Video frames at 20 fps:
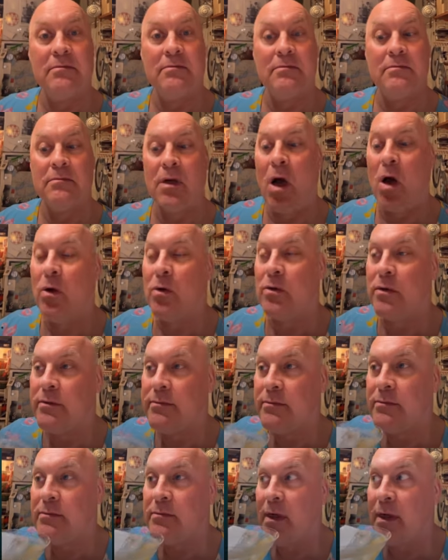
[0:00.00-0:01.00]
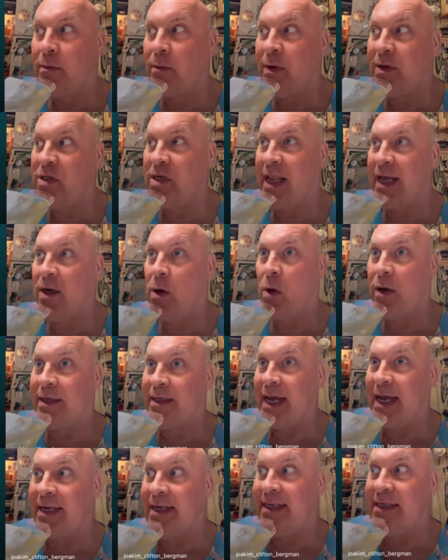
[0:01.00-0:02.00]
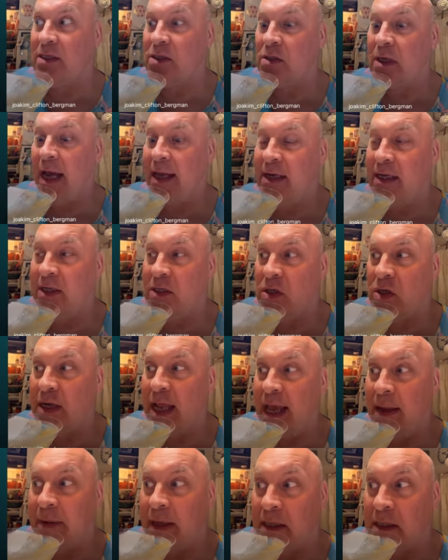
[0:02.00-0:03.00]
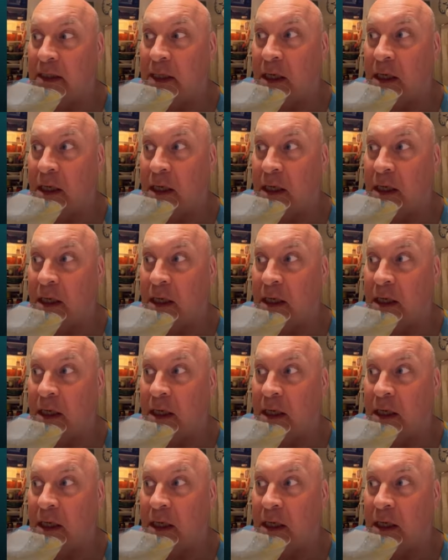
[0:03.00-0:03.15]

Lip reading: Oh, what should I call it? I need to name it.